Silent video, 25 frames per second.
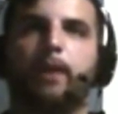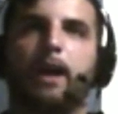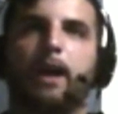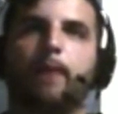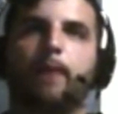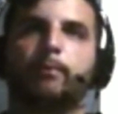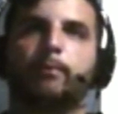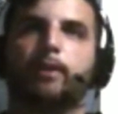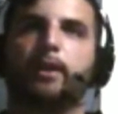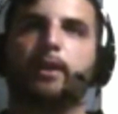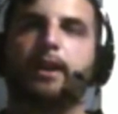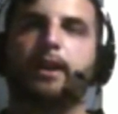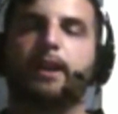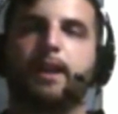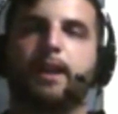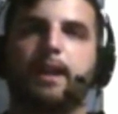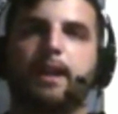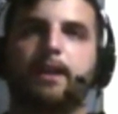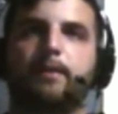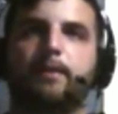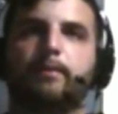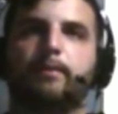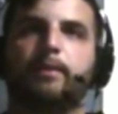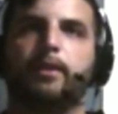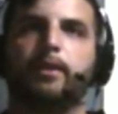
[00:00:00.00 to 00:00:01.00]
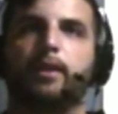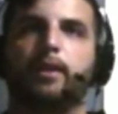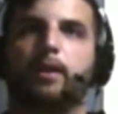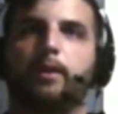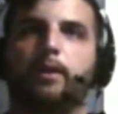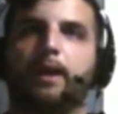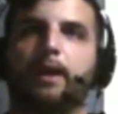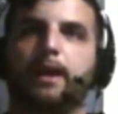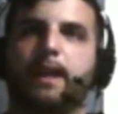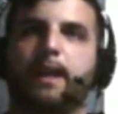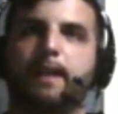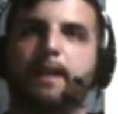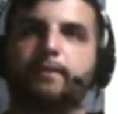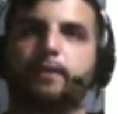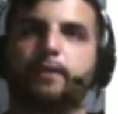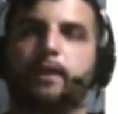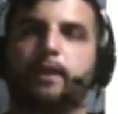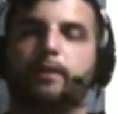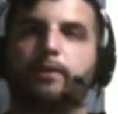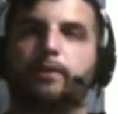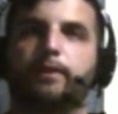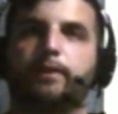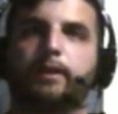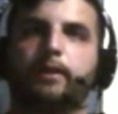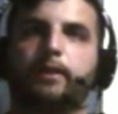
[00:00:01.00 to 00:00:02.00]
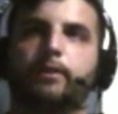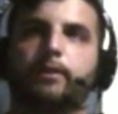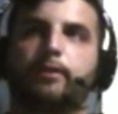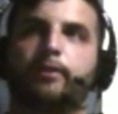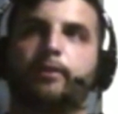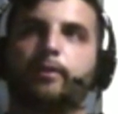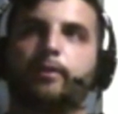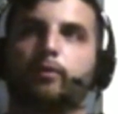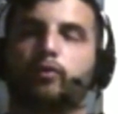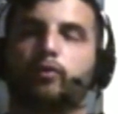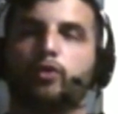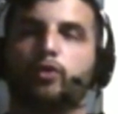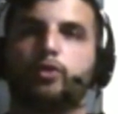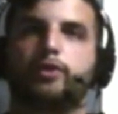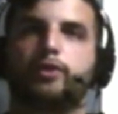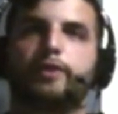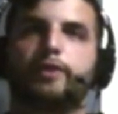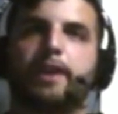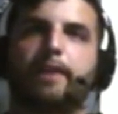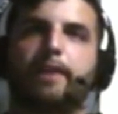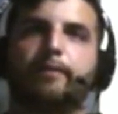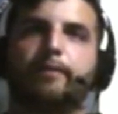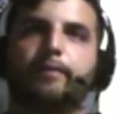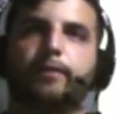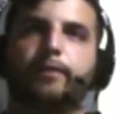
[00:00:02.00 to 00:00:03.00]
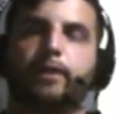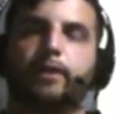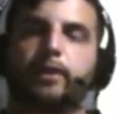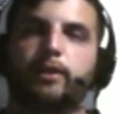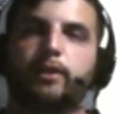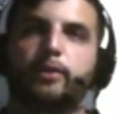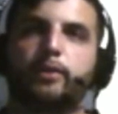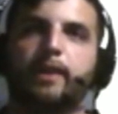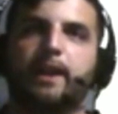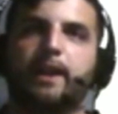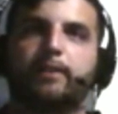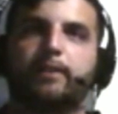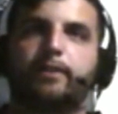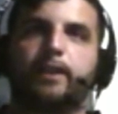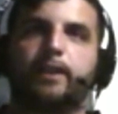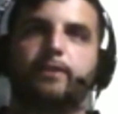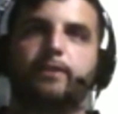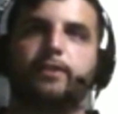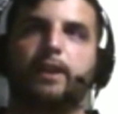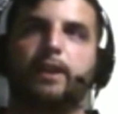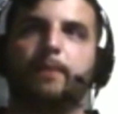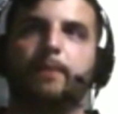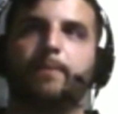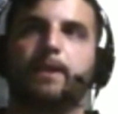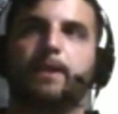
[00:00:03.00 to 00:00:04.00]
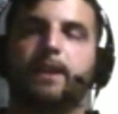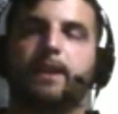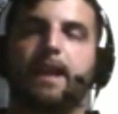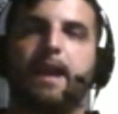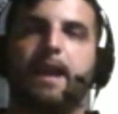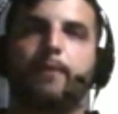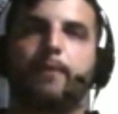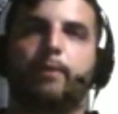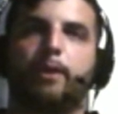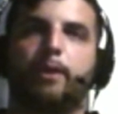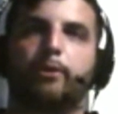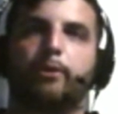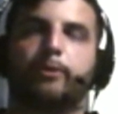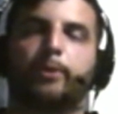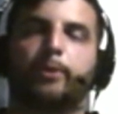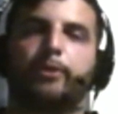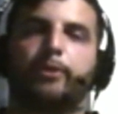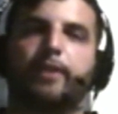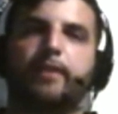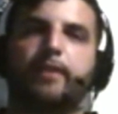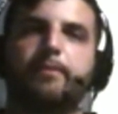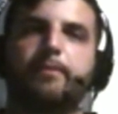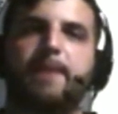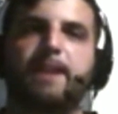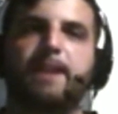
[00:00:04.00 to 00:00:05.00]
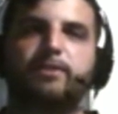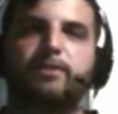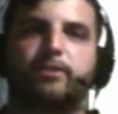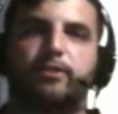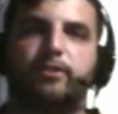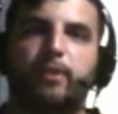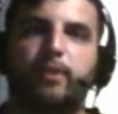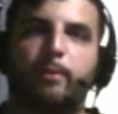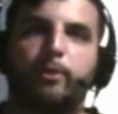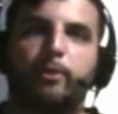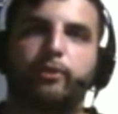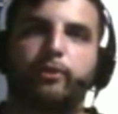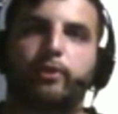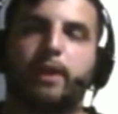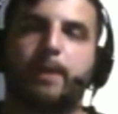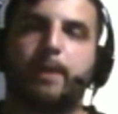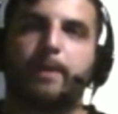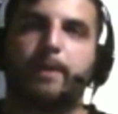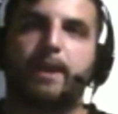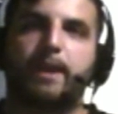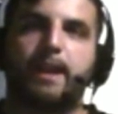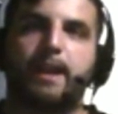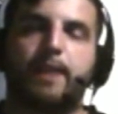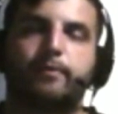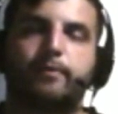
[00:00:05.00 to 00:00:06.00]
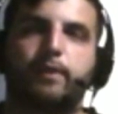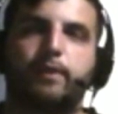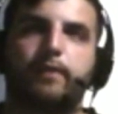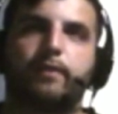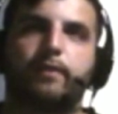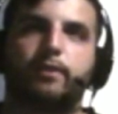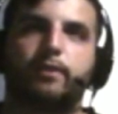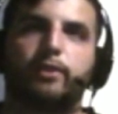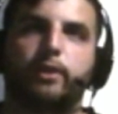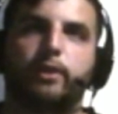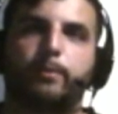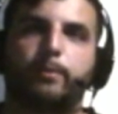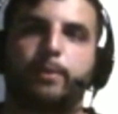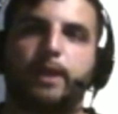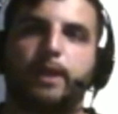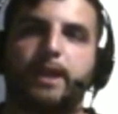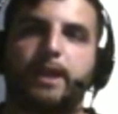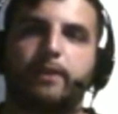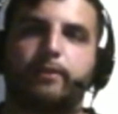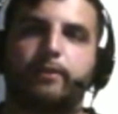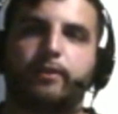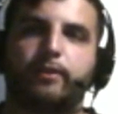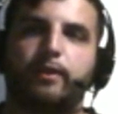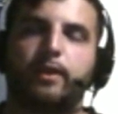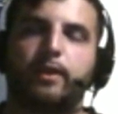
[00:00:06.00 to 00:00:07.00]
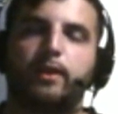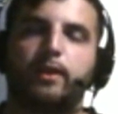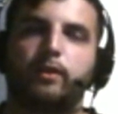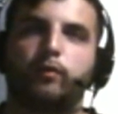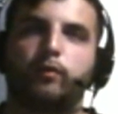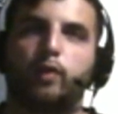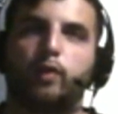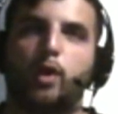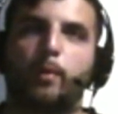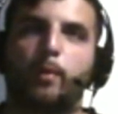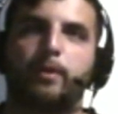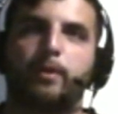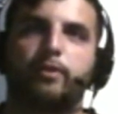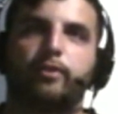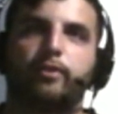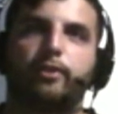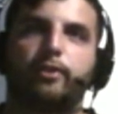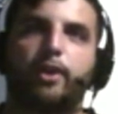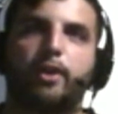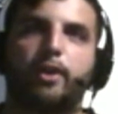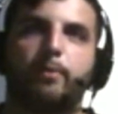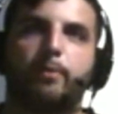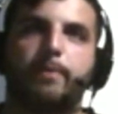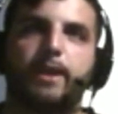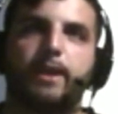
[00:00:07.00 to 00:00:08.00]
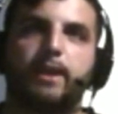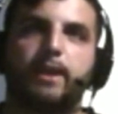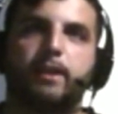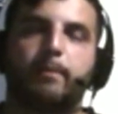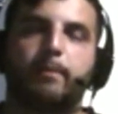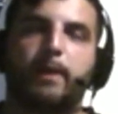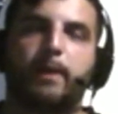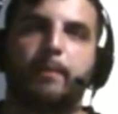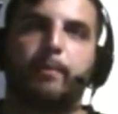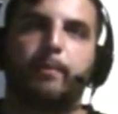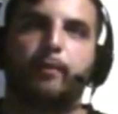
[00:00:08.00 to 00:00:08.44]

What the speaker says: looking at it, and that's the other thing is Rusev, the United States champion, they were supposed to have a match at SummerSlam and never even took place. Roman just started beating him up before